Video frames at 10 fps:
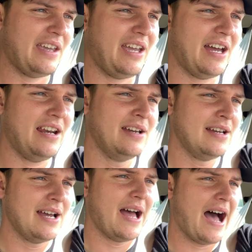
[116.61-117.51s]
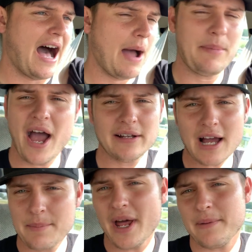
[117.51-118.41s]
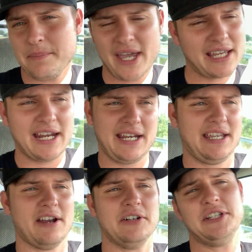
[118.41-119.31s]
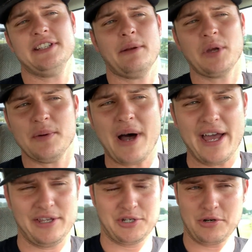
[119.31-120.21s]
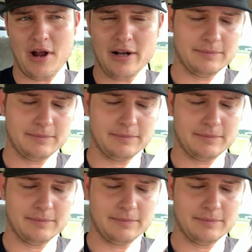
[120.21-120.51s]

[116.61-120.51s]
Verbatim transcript: and I'm not I'm not making any guarantees that I'm gonna buy this truck.